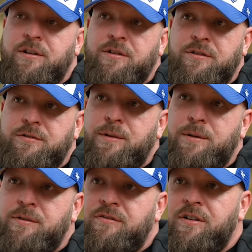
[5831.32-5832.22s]
because
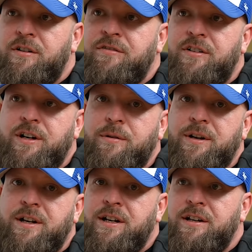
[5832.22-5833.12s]
people have learned very
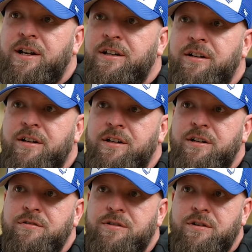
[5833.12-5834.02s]
quickly that you can
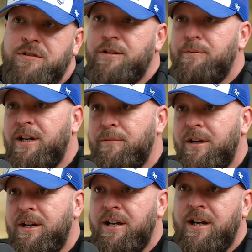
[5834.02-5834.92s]
use dogs to
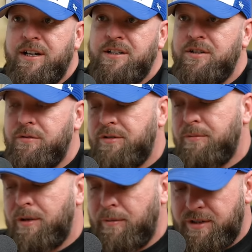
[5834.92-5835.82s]
make money. And this is
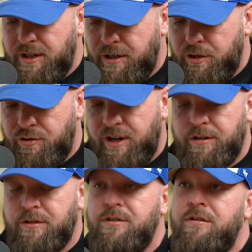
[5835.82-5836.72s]
also why we're seeing a
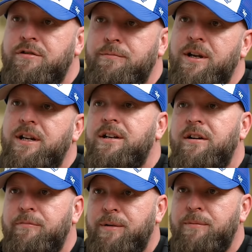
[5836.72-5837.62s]
trend on social
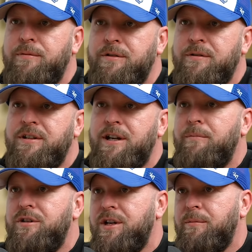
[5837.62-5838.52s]
media of people doing
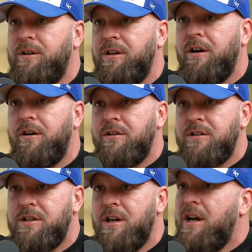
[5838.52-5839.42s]
dumb shit with
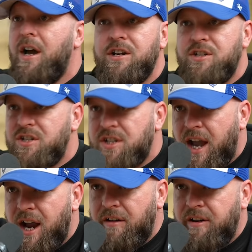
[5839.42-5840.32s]
dogs,
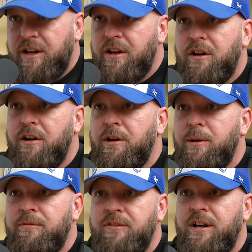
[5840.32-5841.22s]
scaring
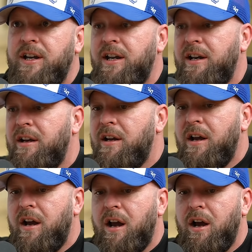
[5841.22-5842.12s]
them, fucking
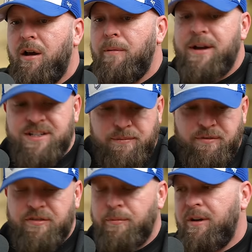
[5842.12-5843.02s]

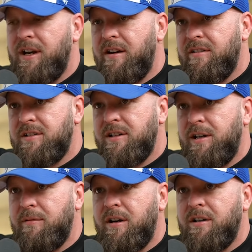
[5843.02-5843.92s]
messing with them when they're
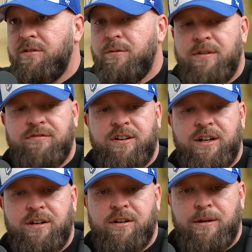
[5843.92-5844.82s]
asleep. Like, I saw one
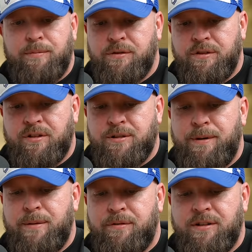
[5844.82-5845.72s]
fucking guy pour
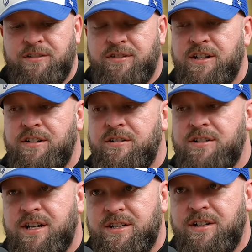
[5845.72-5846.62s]
Dr. Pepper on his fucking
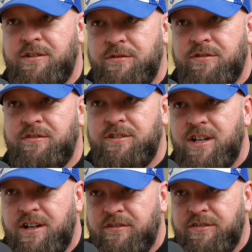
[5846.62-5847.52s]
dog's testicles for the
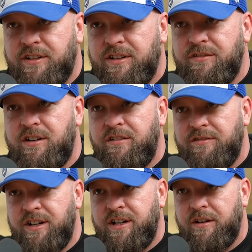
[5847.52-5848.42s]
sake of a fucking
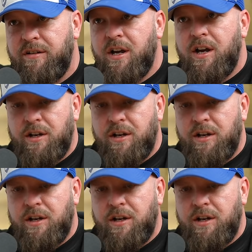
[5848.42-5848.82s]
viral video.